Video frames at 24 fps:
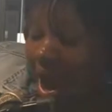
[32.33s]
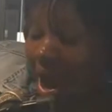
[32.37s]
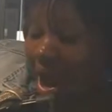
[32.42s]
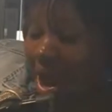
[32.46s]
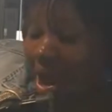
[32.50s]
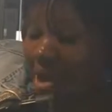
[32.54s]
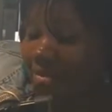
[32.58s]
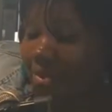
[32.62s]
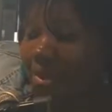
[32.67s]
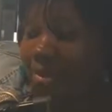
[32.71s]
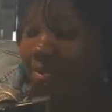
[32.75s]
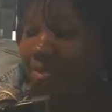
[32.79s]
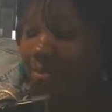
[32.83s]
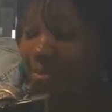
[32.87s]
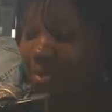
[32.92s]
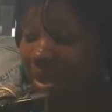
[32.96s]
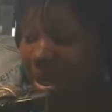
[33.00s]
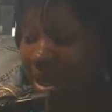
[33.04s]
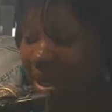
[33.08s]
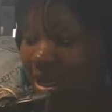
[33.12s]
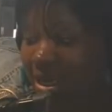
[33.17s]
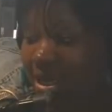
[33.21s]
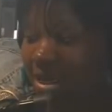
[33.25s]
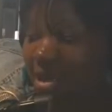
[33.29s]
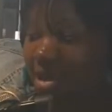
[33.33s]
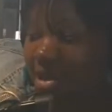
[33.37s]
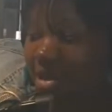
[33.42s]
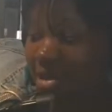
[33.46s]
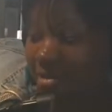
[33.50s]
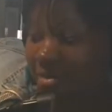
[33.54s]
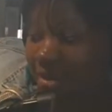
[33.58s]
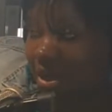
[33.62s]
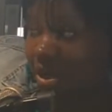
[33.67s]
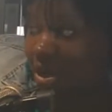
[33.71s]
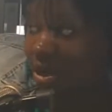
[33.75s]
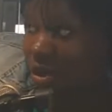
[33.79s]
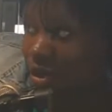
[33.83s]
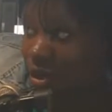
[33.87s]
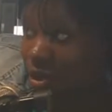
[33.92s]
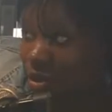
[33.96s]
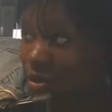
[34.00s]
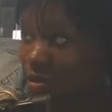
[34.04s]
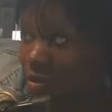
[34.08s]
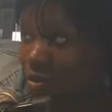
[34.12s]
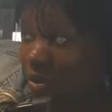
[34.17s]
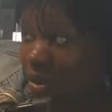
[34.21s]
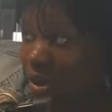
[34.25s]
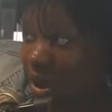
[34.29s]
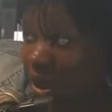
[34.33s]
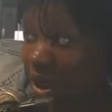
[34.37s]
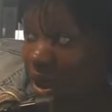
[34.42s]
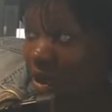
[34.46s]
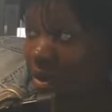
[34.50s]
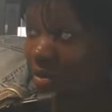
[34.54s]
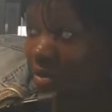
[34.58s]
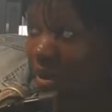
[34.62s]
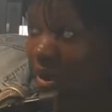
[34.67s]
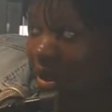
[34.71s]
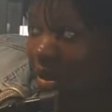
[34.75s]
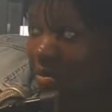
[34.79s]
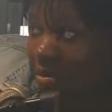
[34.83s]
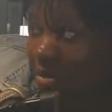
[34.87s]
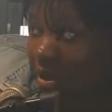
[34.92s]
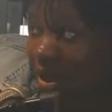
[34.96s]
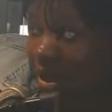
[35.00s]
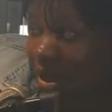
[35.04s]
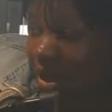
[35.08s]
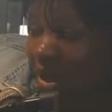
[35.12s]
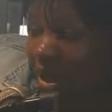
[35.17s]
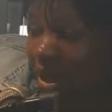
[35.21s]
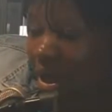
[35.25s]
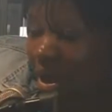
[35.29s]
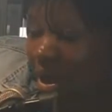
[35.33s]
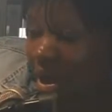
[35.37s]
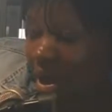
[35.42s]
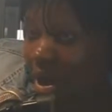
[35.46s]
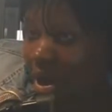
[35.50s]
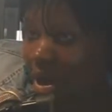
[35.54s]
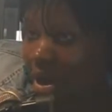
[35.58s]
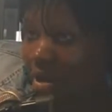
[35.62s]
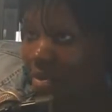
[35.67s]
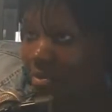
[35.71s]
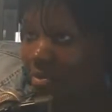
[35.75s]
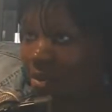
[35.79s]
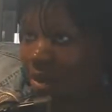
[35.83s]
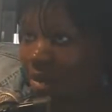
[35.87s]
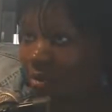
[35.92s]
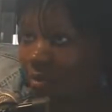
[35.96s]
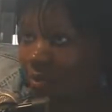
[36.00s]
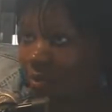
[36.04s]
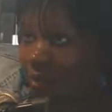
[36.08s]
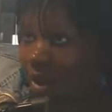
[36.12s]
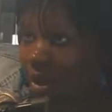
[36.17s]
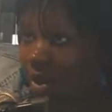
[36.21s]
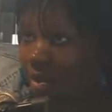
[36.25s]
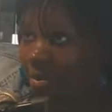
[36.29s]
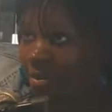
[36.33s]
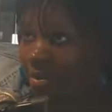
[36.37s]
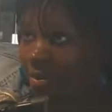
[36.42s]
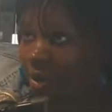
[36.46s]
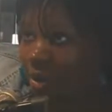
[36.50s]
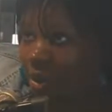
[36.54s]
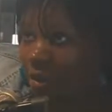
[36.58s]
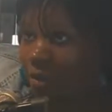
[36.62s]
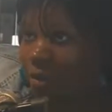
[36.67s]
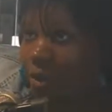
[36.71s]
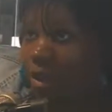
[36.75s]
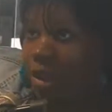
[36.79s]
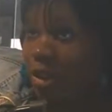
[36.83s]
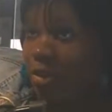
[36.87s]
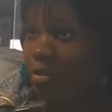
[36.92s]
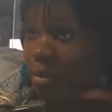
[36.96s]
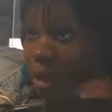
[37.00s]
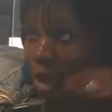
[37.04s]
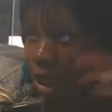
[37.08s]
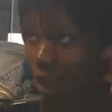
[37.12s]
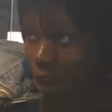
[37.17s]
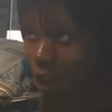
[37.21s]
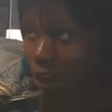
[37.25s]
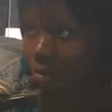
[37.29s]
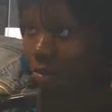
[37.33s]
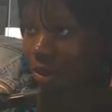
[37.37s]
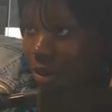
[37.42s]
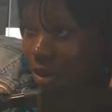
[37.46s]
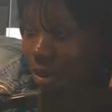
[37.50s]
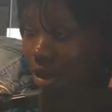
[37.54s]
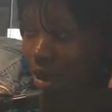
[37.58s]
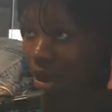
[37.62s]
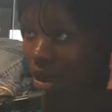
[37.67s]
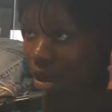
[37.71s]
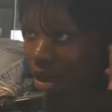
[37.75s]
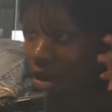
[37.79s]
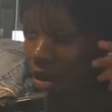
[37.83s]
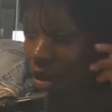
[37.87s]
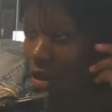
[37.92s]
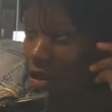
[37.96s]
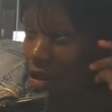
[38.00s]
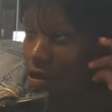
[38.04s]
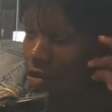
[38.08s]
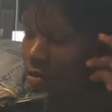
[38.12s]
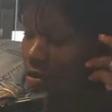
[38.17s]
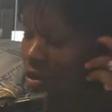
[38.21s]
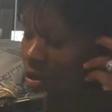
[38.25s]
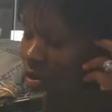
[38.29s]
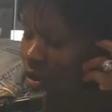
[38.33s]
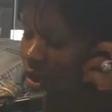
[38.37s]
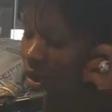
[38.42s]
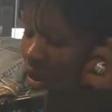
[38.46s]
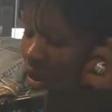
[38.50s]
I have a bit of an issue with Airbnb from the risk management side, because you know